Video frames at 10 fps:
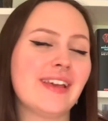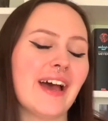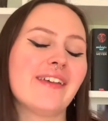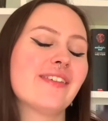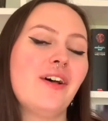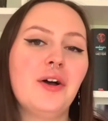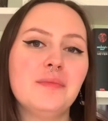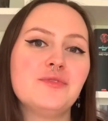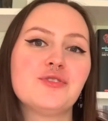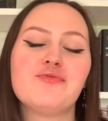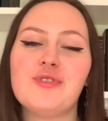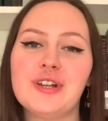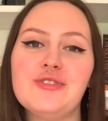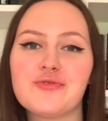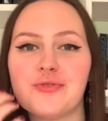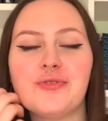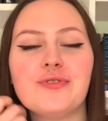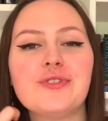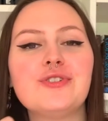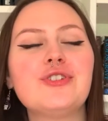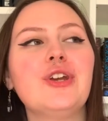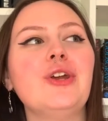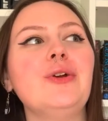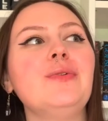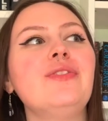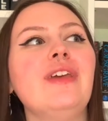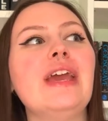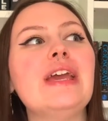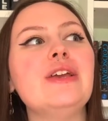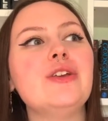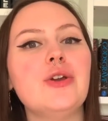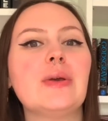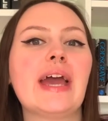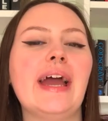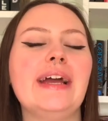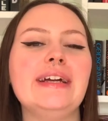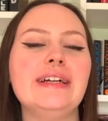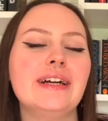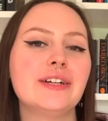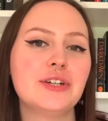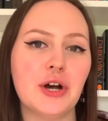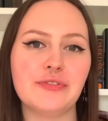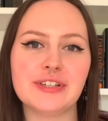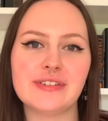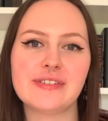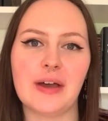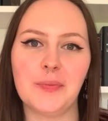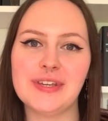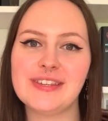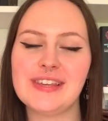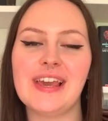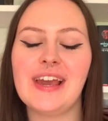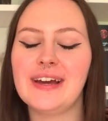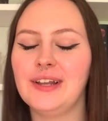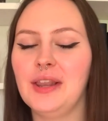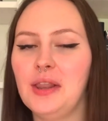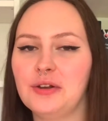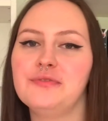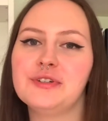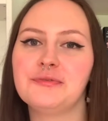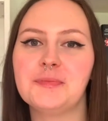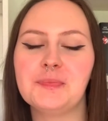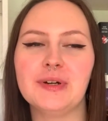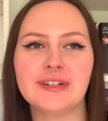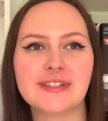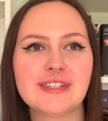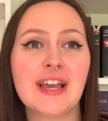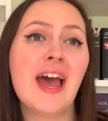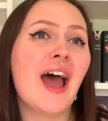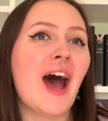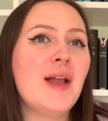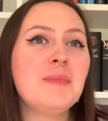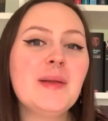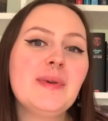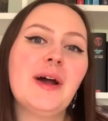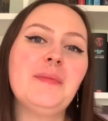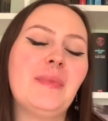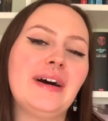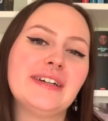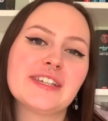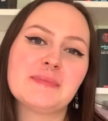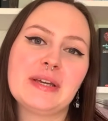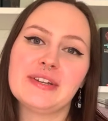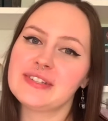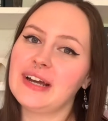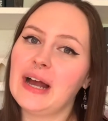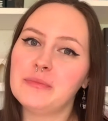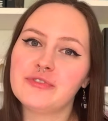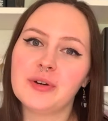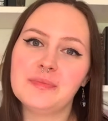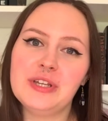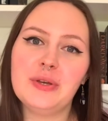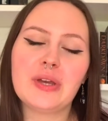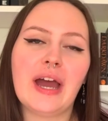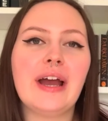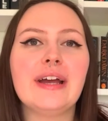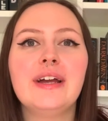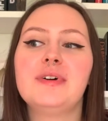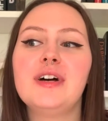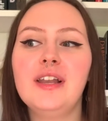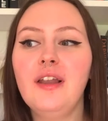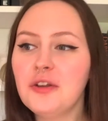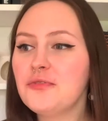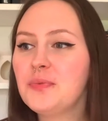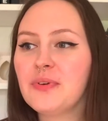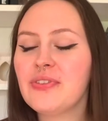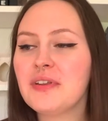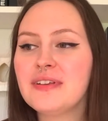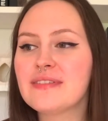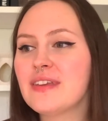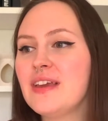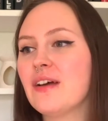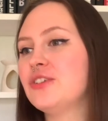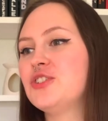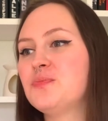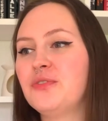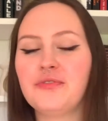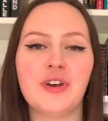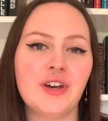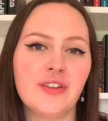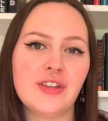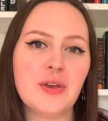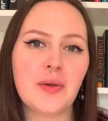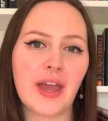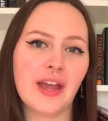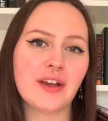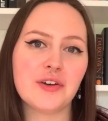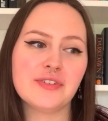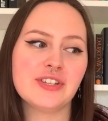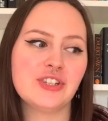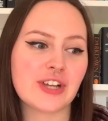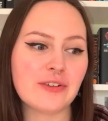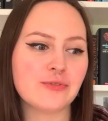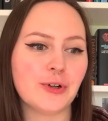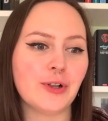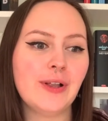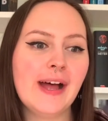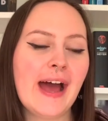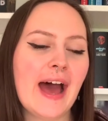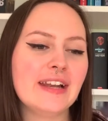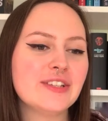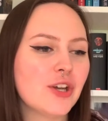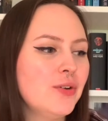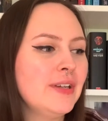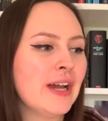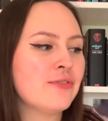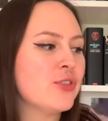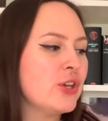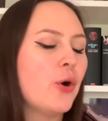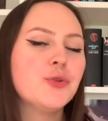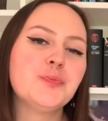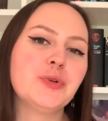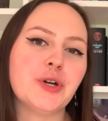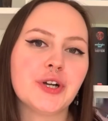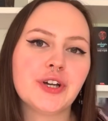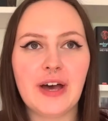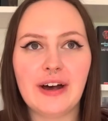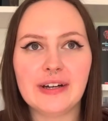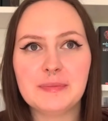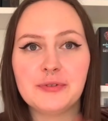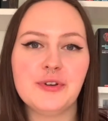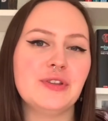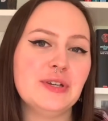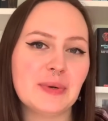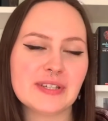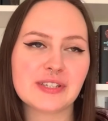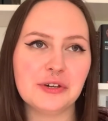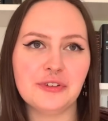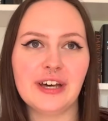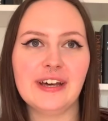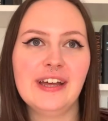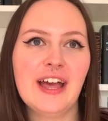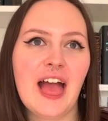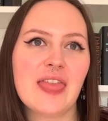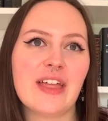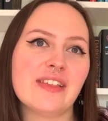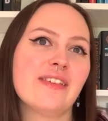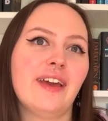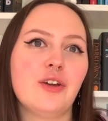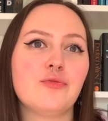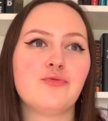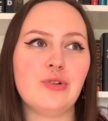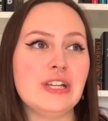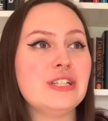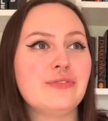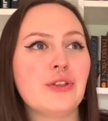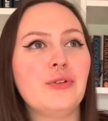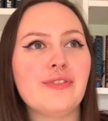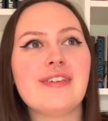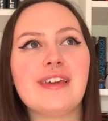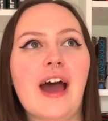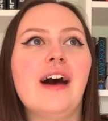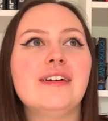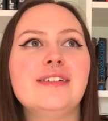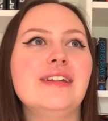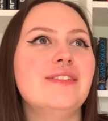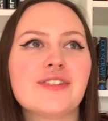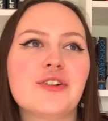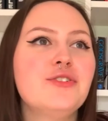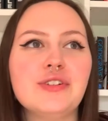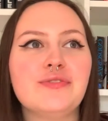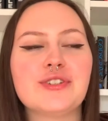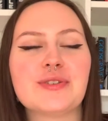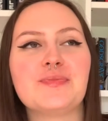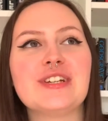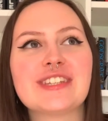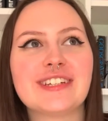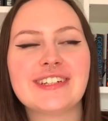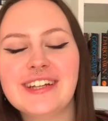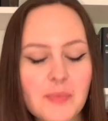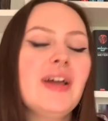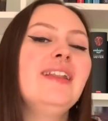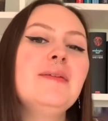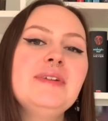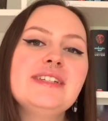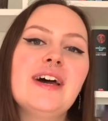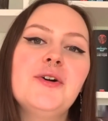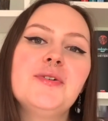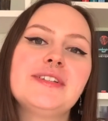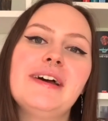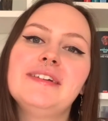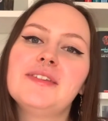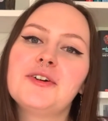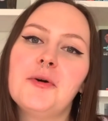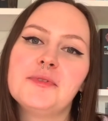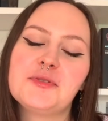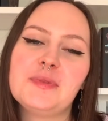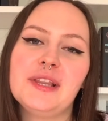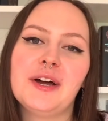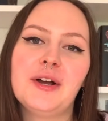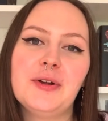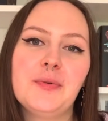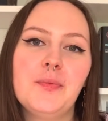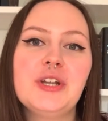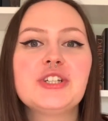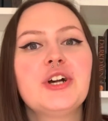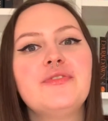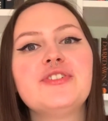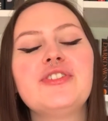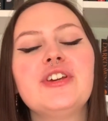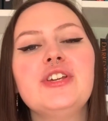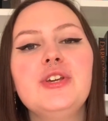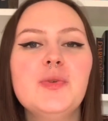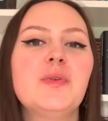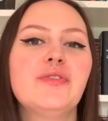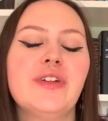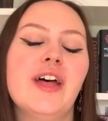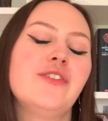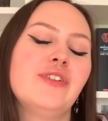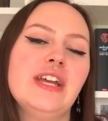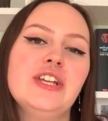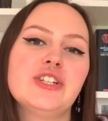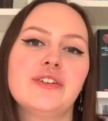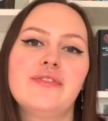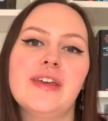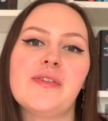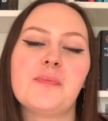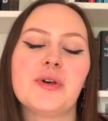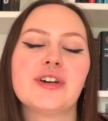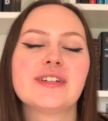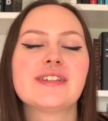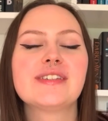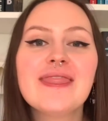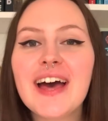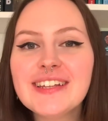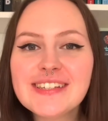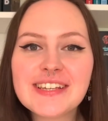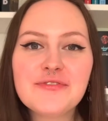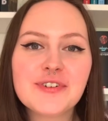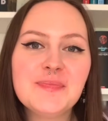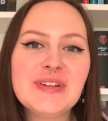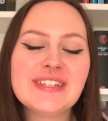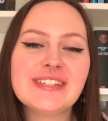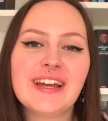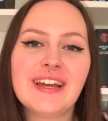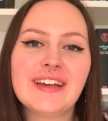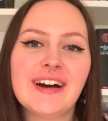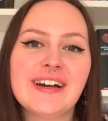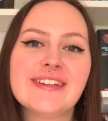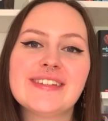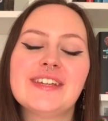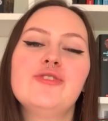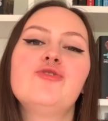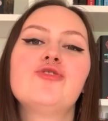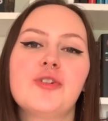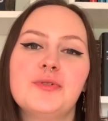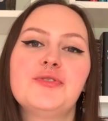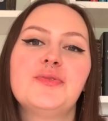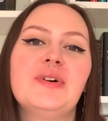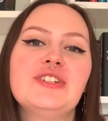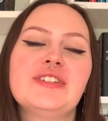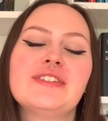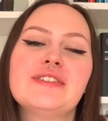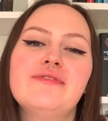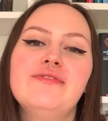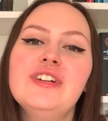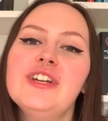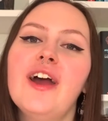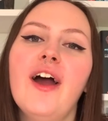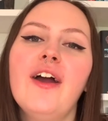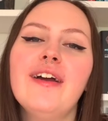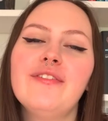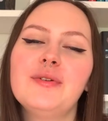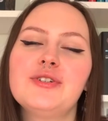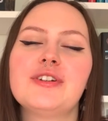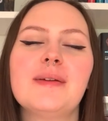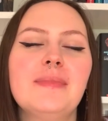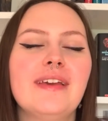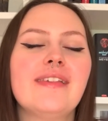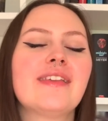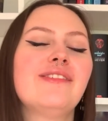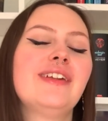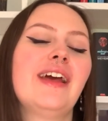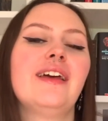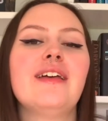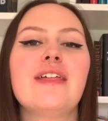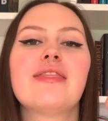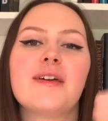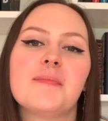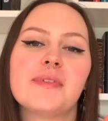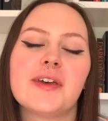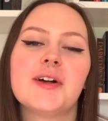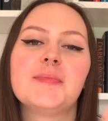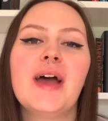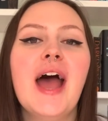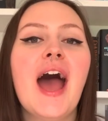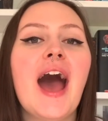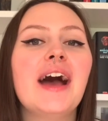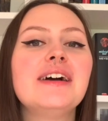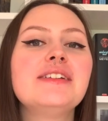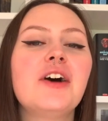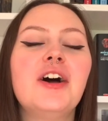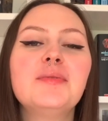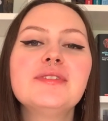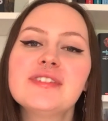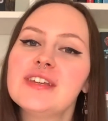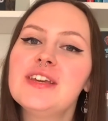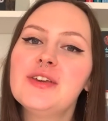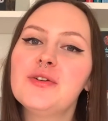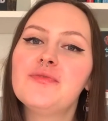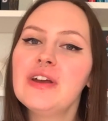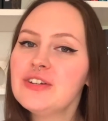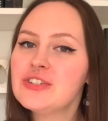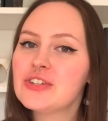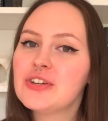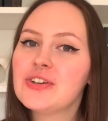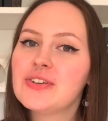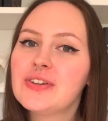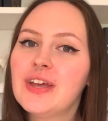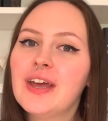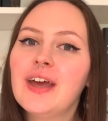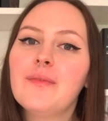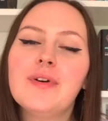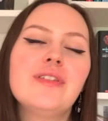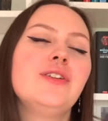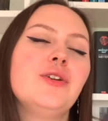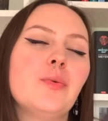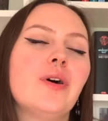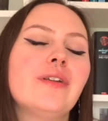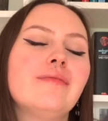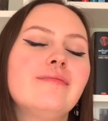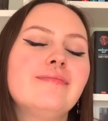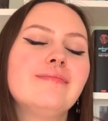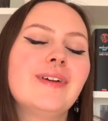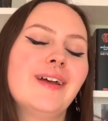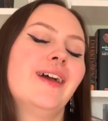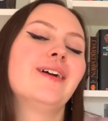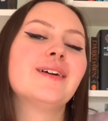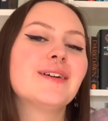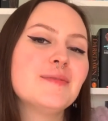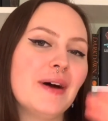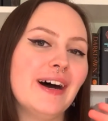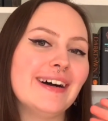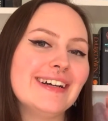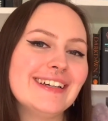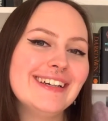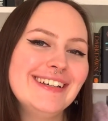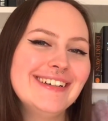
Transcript: guess I'm just really drawn to the UK covers that we see in a lot of different books, and maybe I'm biased because I am from the UK, but a lot of books that I see, I just prefer the UK covers in general, and it's only ever the odd book that I prefer the US cover. That's like really difficult to get in this country for some reason. Yeah, let me know down in the comments below which covers that you preferred for each of these books. That is it from me today, guys. Thank you so much for watching this video. If you enjoyed it, please give it a thumbs up, and I will see you very soon with a new one. Goodbye.